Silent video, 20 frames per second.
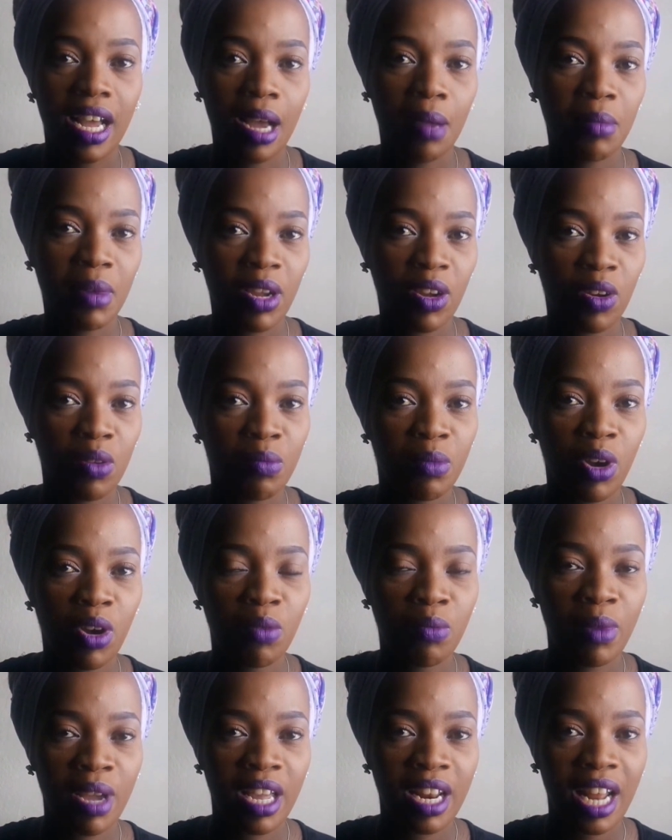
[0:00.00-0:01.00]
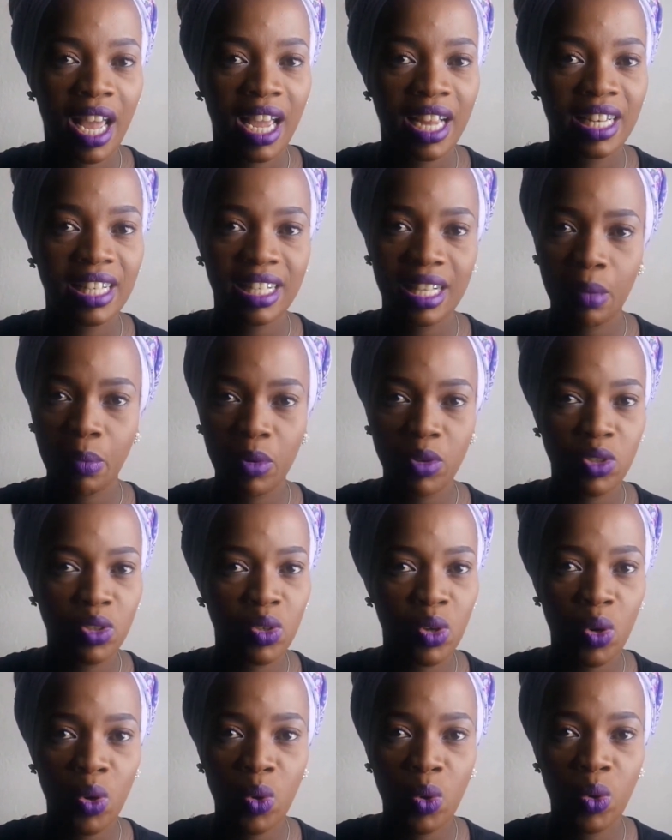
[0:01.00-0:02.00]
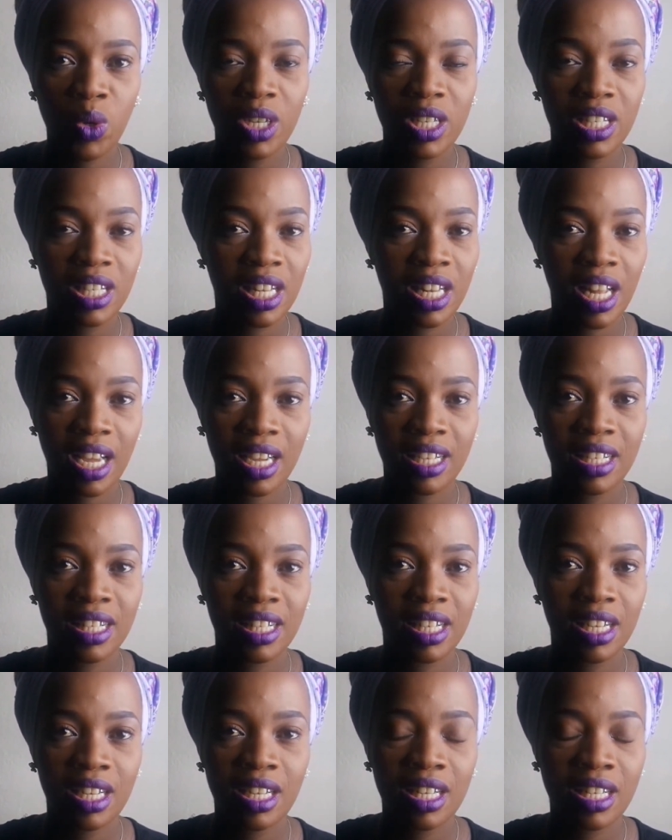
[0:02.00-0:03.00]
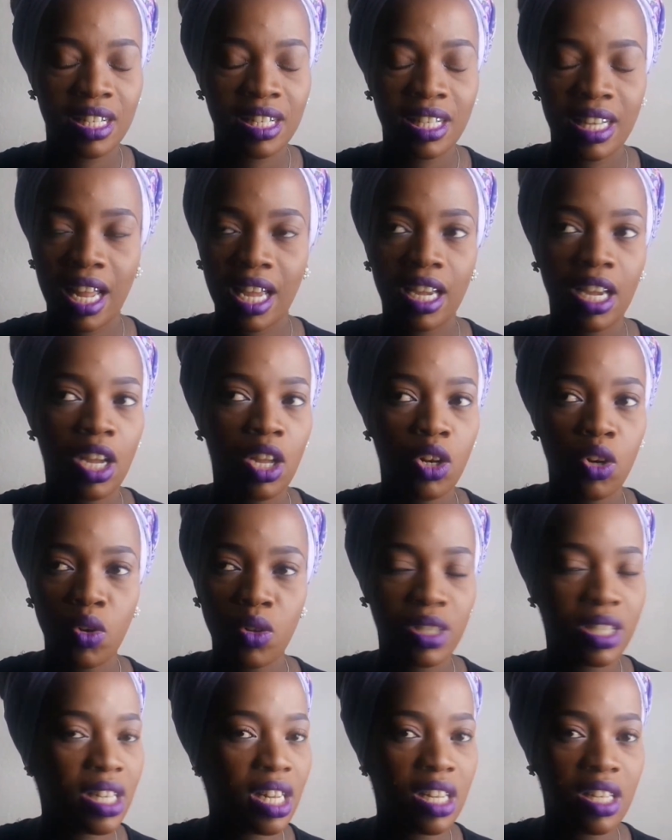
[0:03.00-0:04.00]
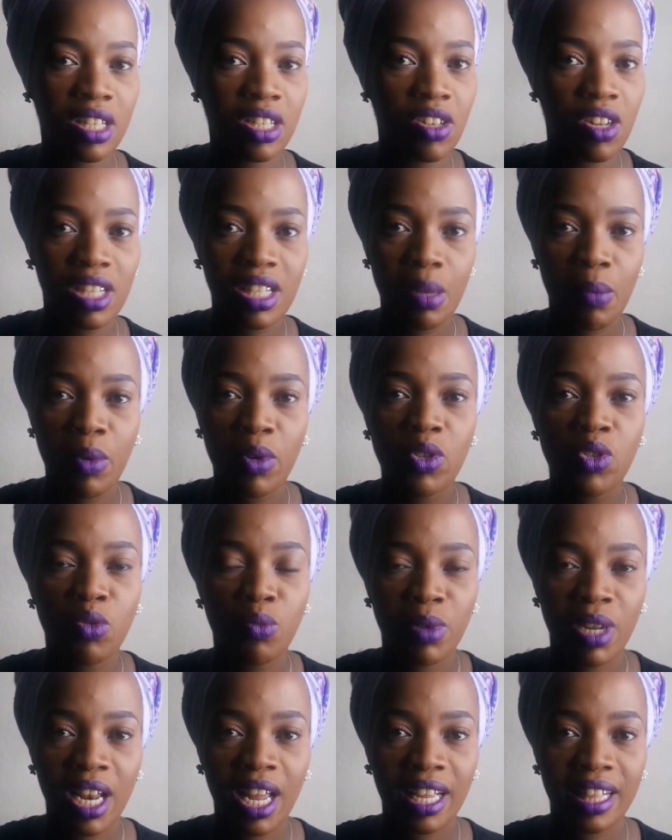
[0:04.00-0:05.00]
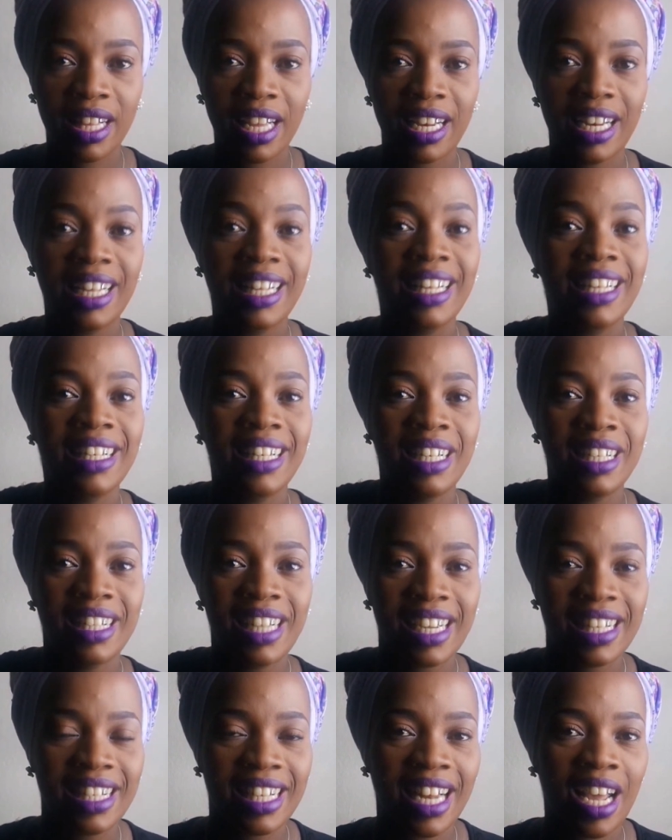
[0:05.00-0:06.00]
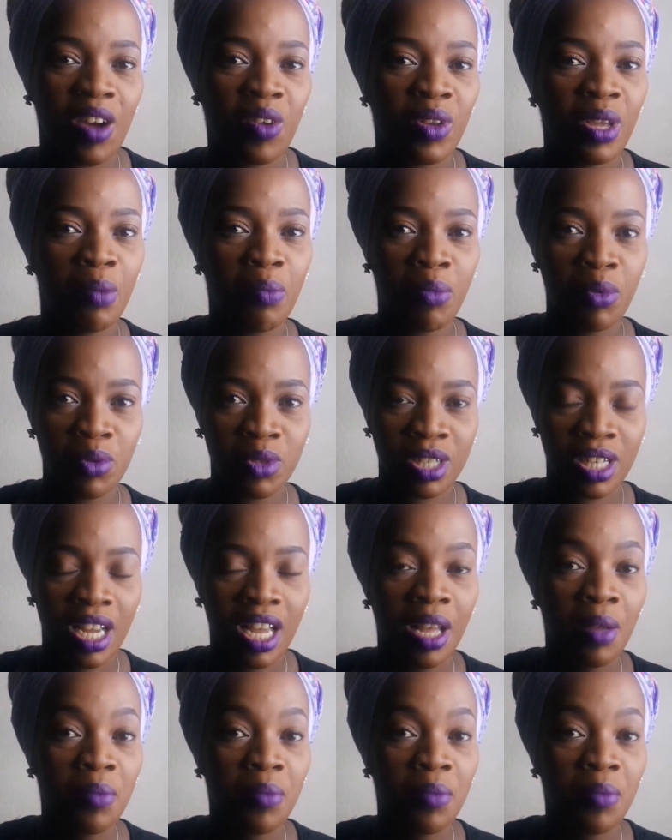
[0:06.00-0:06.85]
I'm like, on my right. It's supposed, no, it's like no, it's not supposed to be like that. And then he takes it out, he pushes.